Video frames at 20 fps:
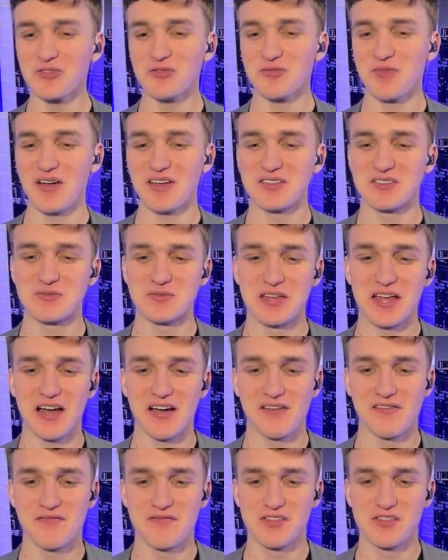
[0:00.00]
reminds me
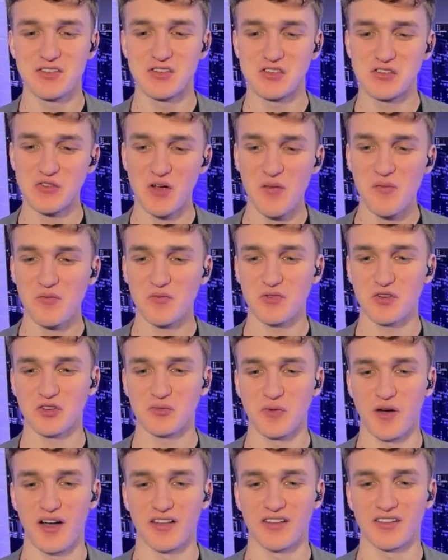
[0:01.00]
of the Trump
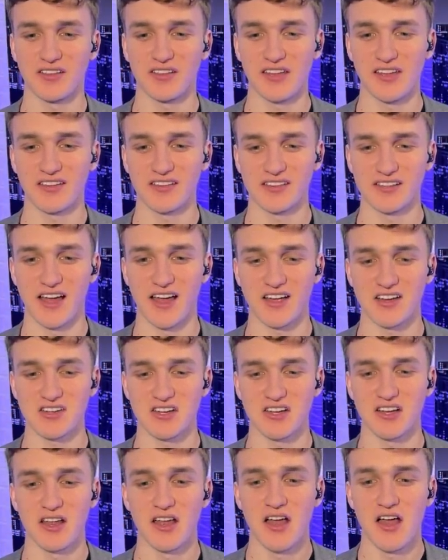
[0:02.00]
response to his
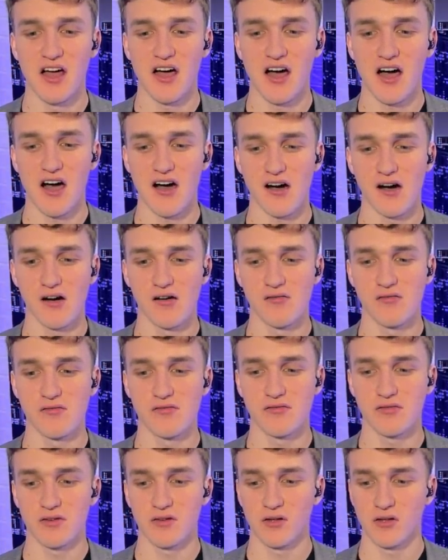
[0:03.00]
election
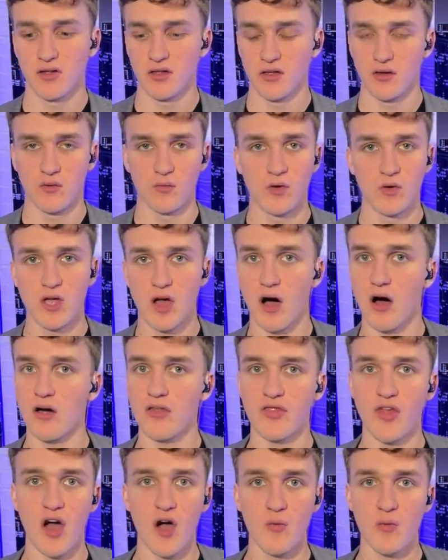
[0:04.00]
of we all
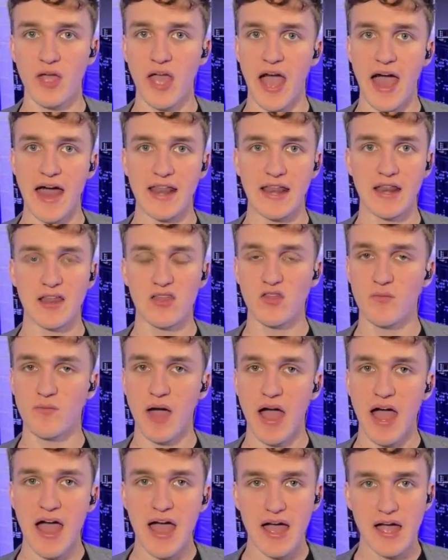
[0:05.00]
thought we had it in the
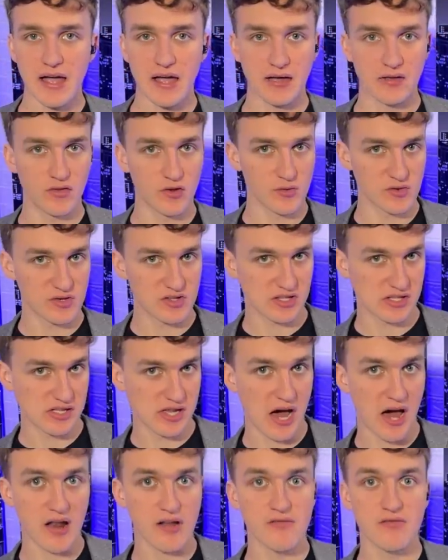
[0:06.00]
bag. There was a
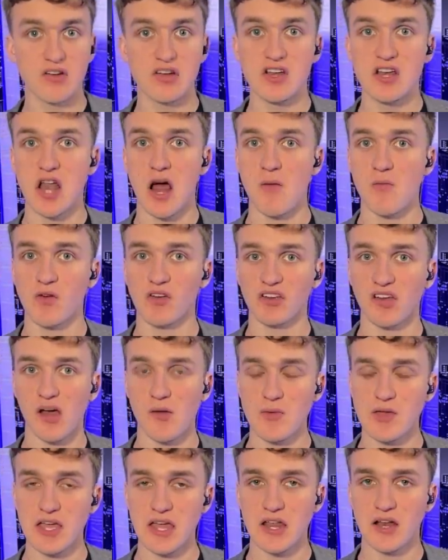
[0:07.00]
lot of good numbers
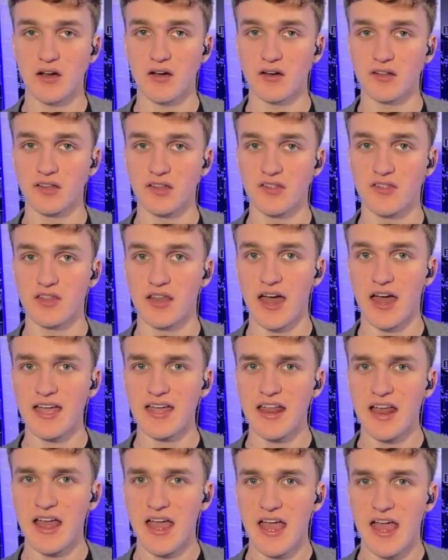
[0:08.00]
coming in early in the
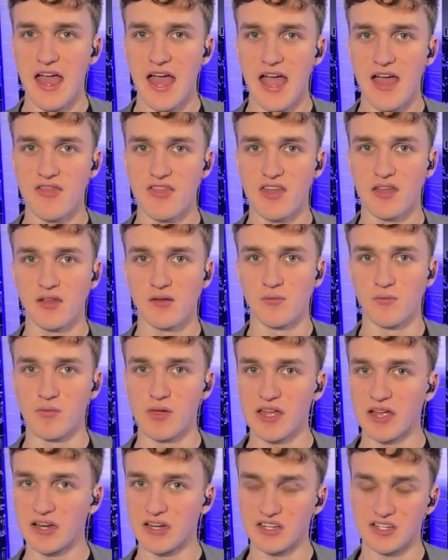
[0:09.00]
night, and then
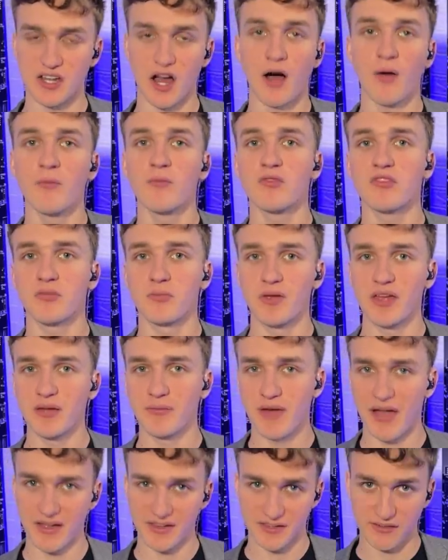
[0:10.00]
big dumps, big
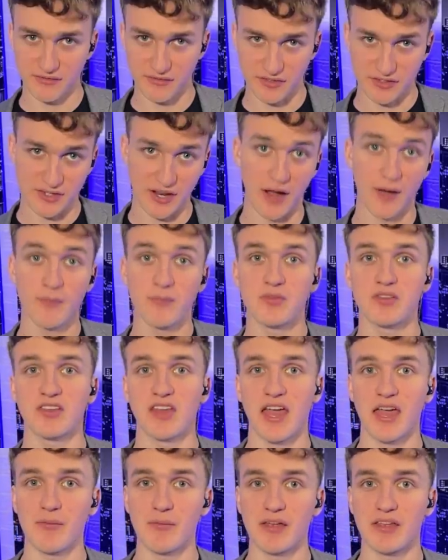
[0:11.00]
massive dumps
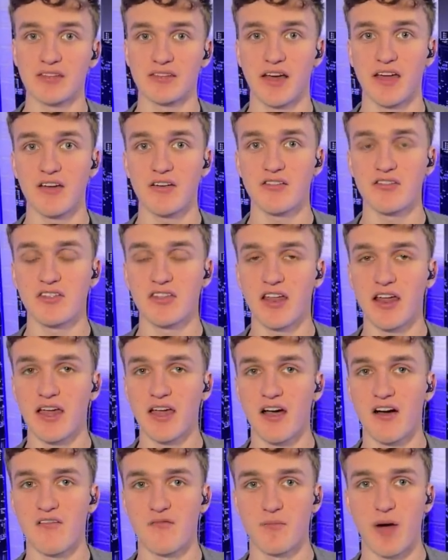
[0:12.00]
came in later in the night
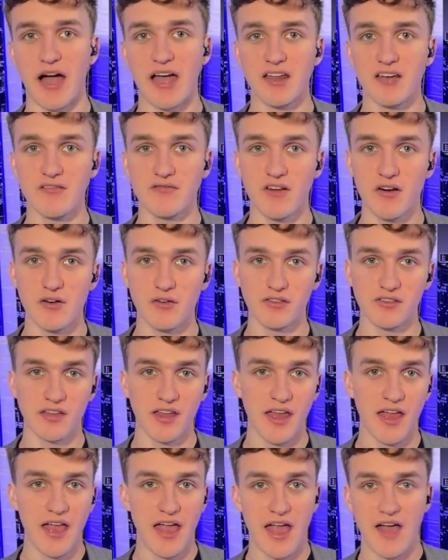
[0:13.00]
of Biden votes,
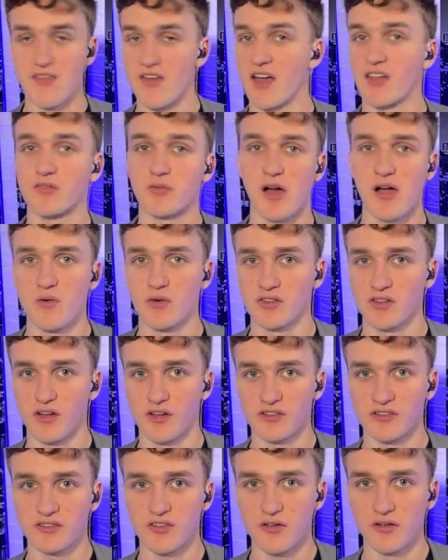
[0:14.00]
and that's why it was all
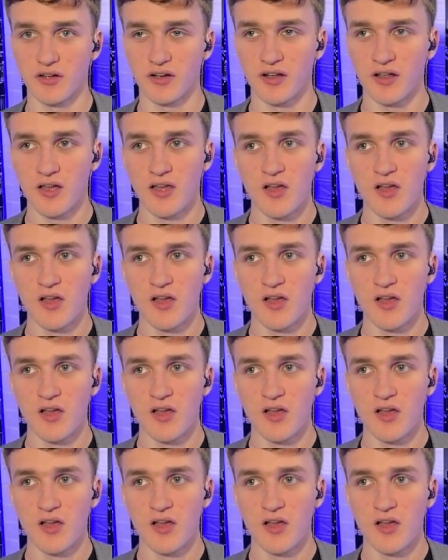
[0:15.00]
stolen.